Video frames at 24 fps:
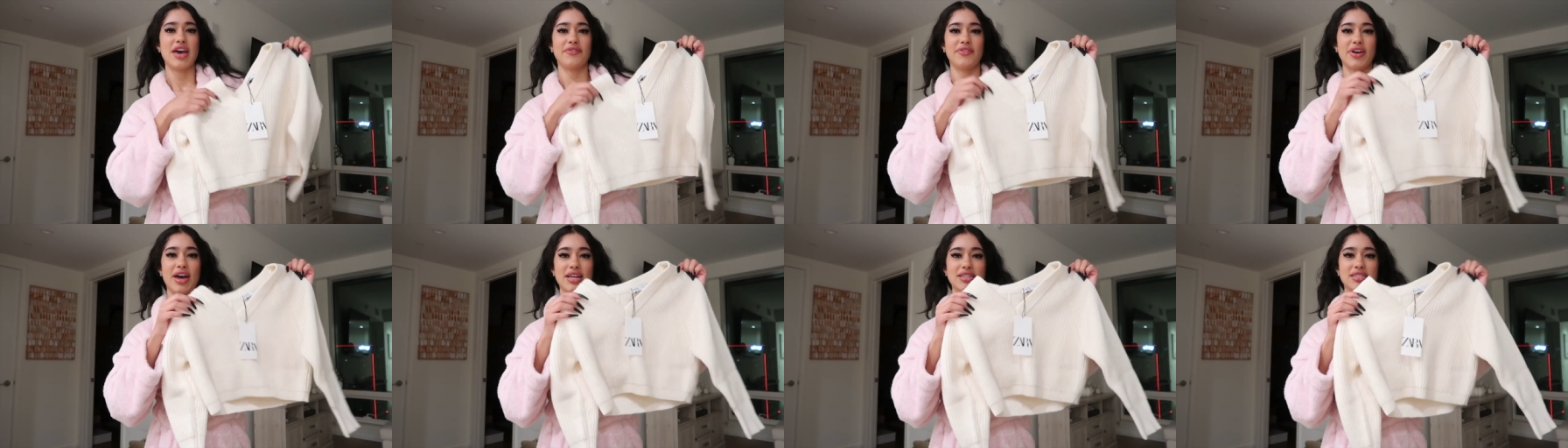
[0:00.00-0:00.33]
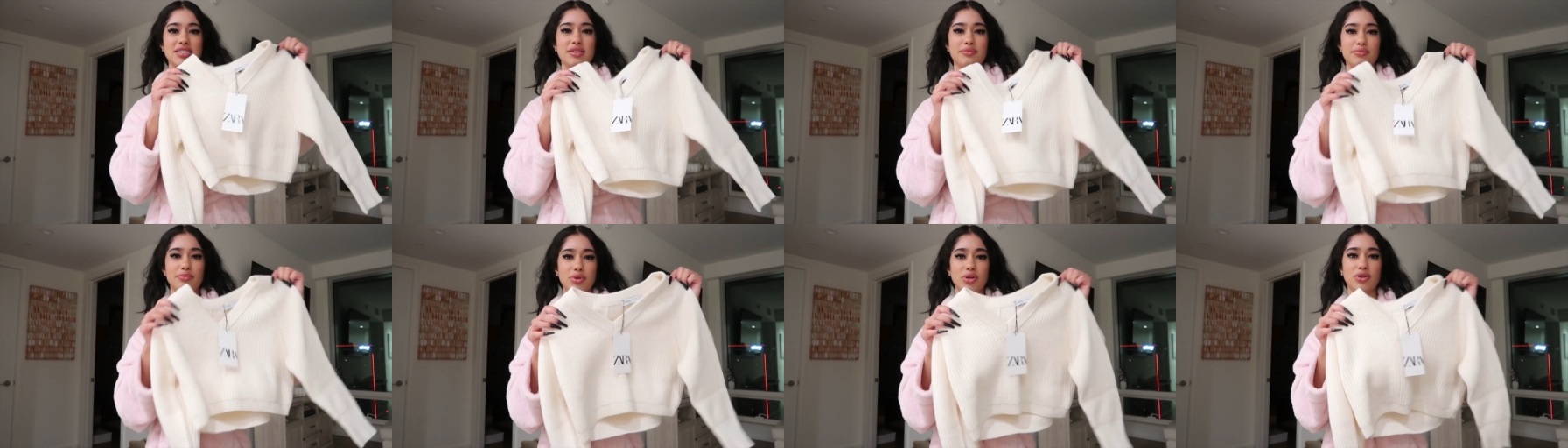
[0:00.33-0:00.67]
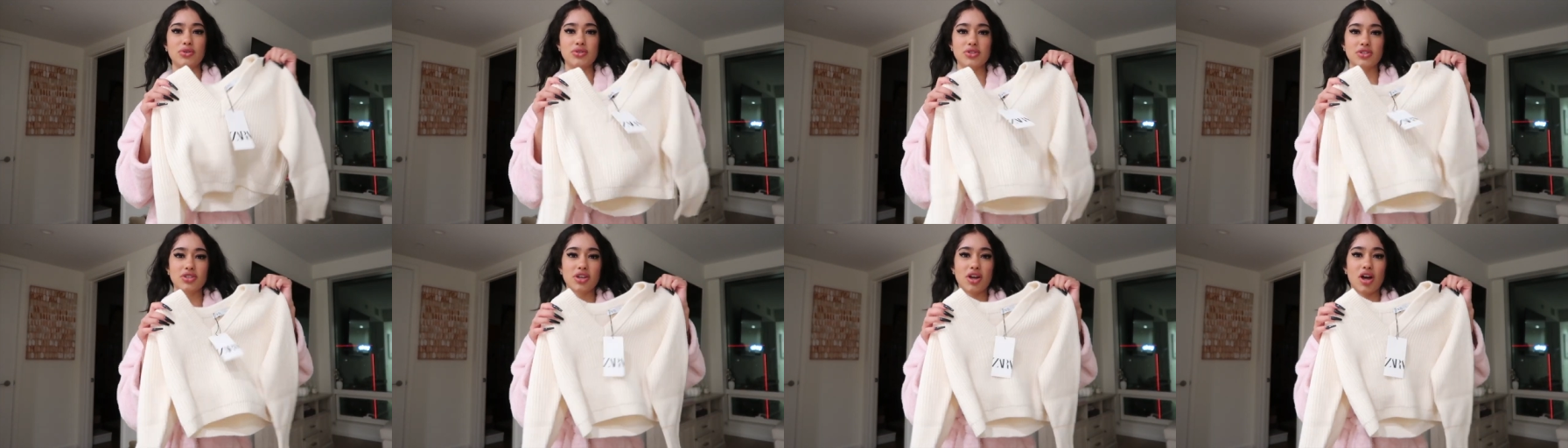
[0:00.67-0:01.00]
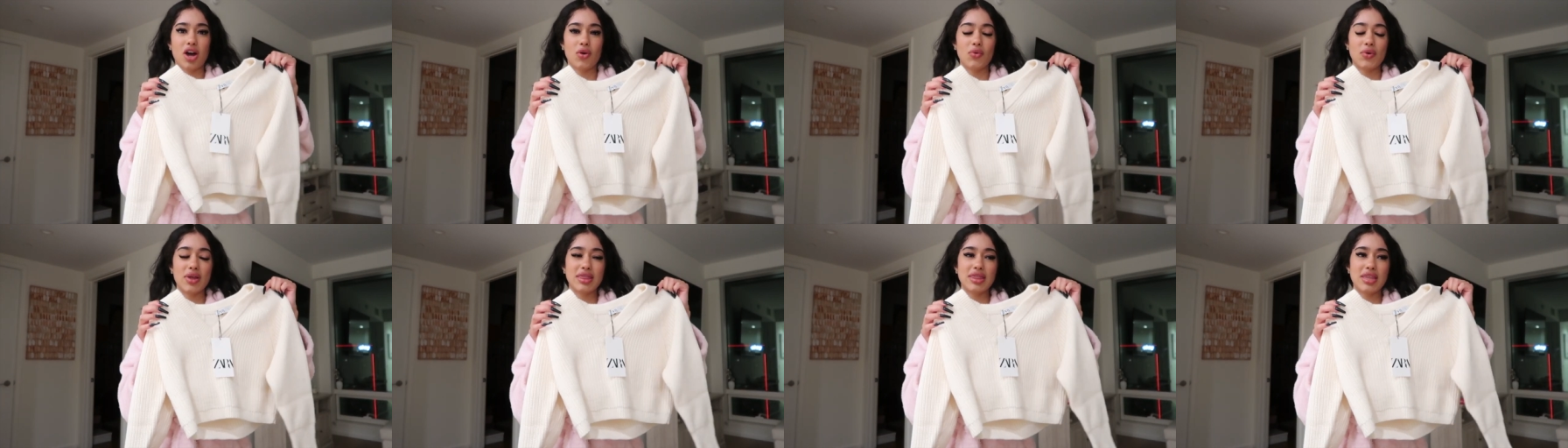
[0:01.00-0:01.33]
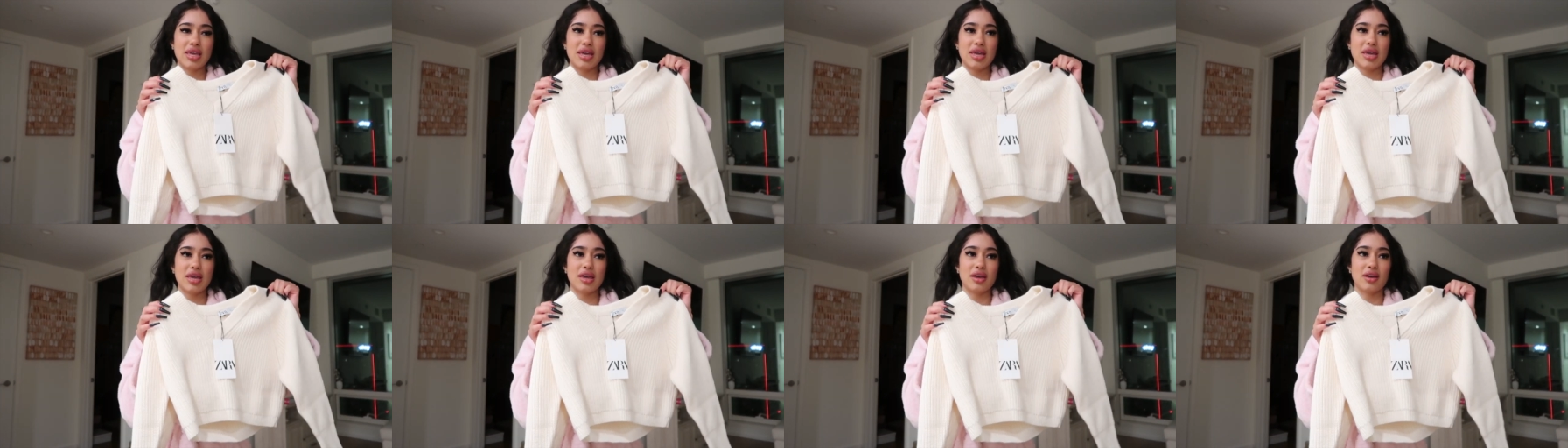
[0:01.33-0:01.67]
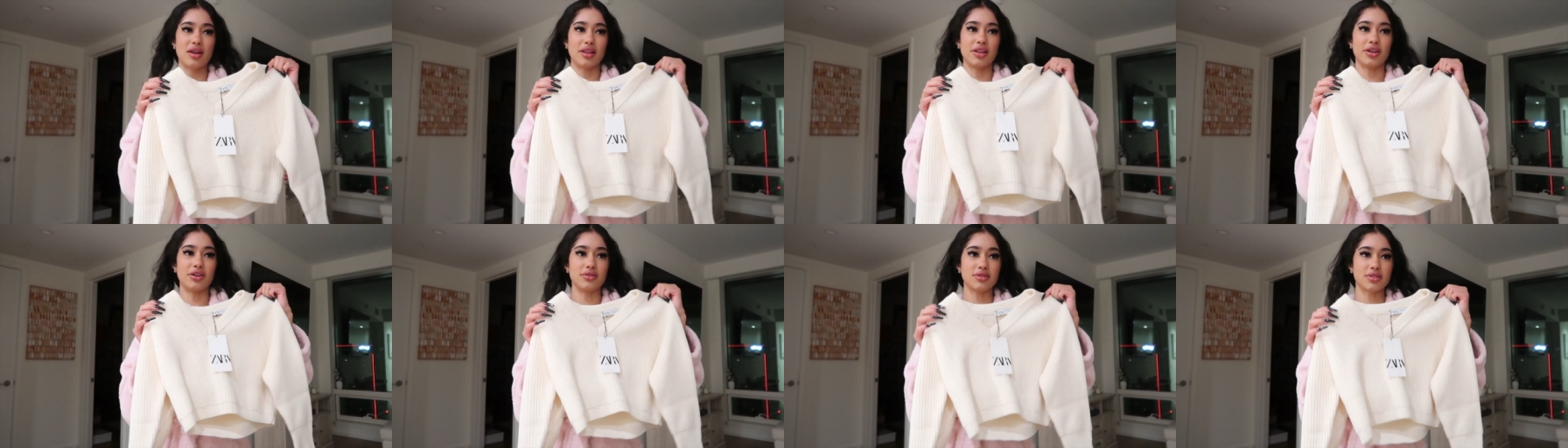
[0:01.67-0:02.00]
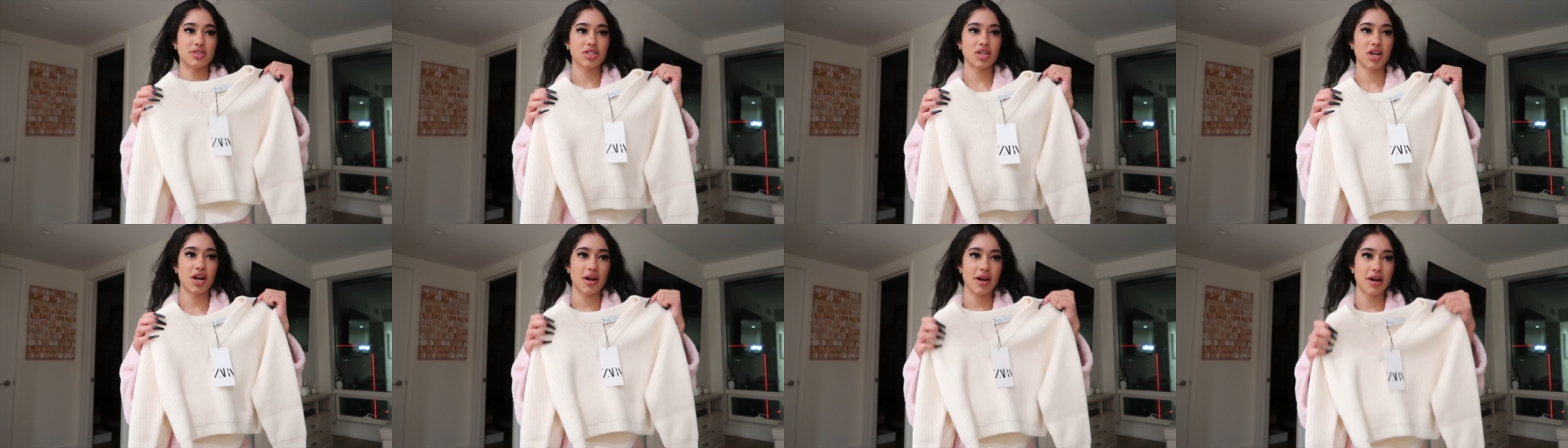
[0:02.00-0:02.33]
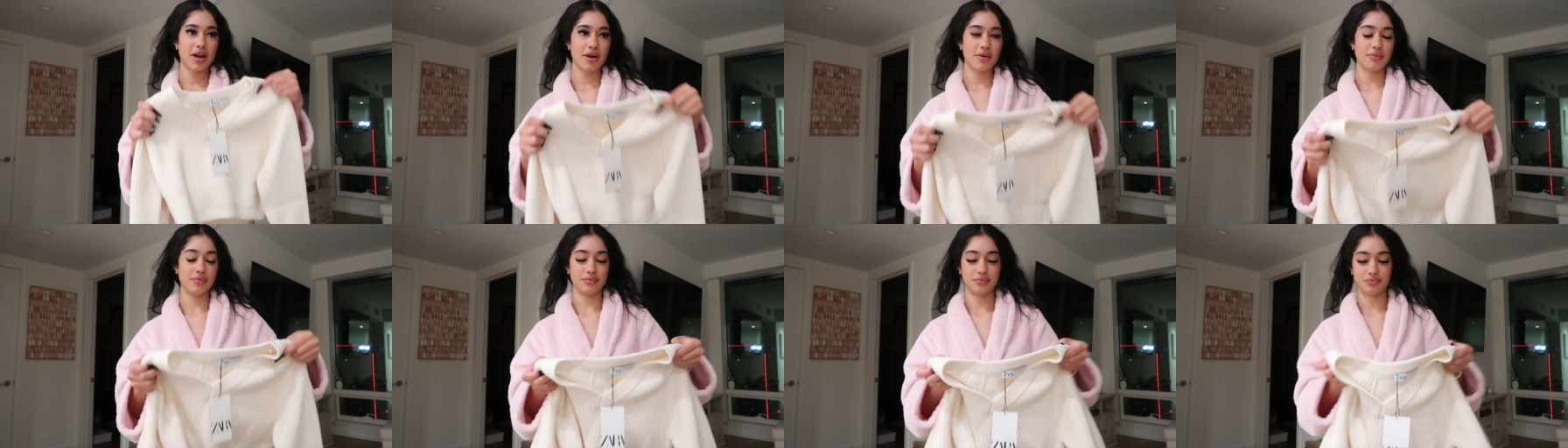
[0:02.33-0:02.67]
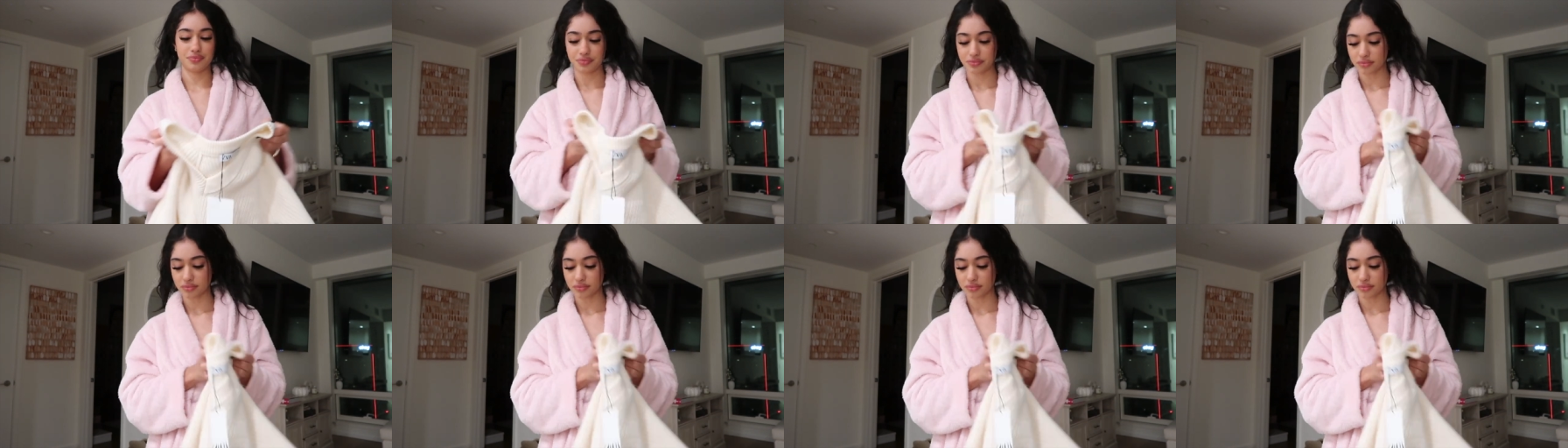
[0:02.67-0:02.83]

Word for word: I've had some boots to go with it, a little skirt.